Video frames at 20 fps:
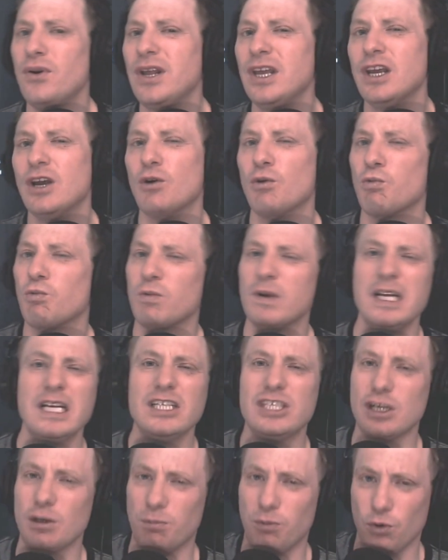and putting a
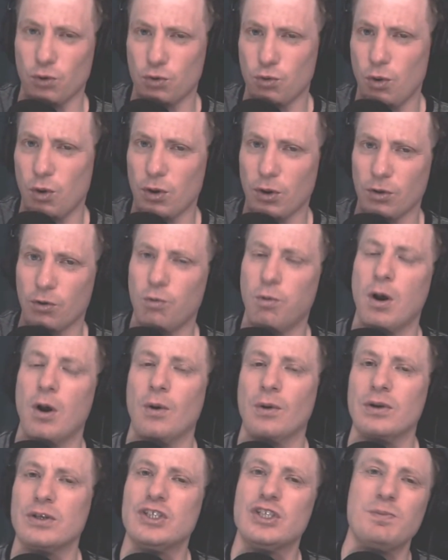reasonable, quote
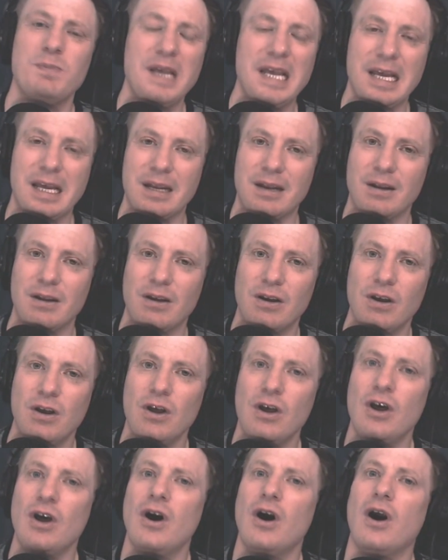unquote,
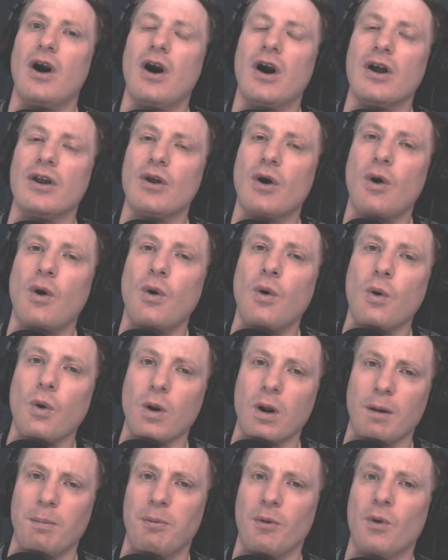spin on
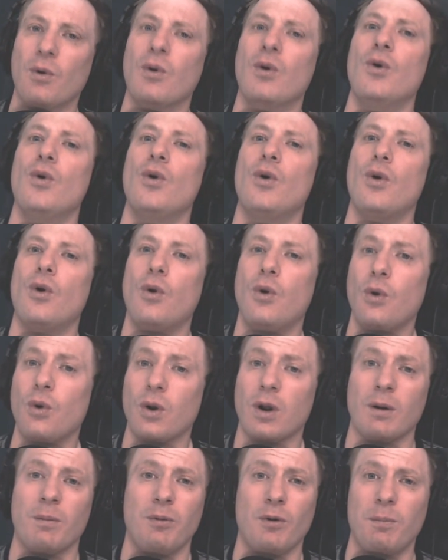horrible,
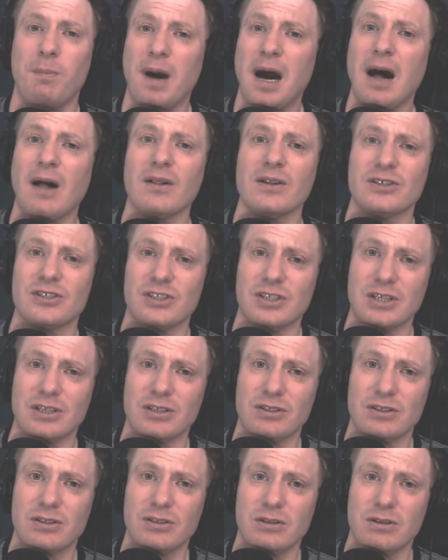horrible
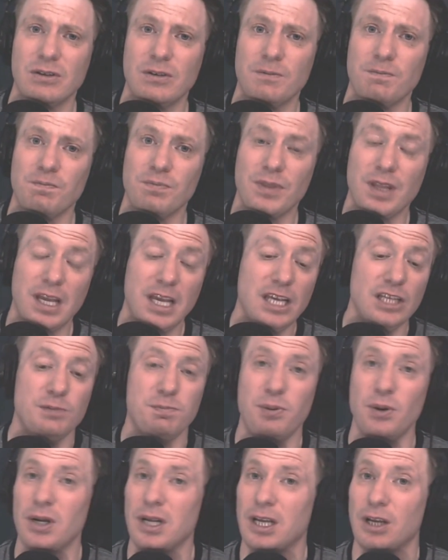policies.
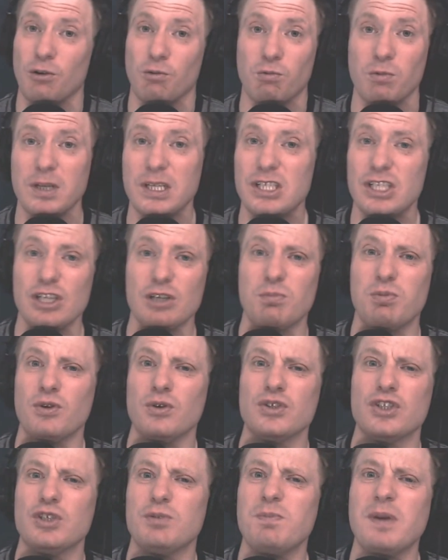He's putting a
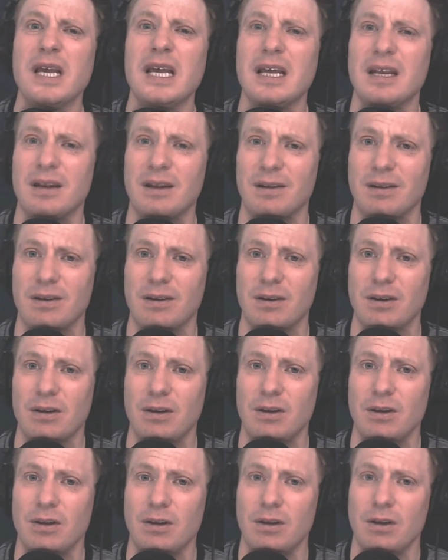reasonable spin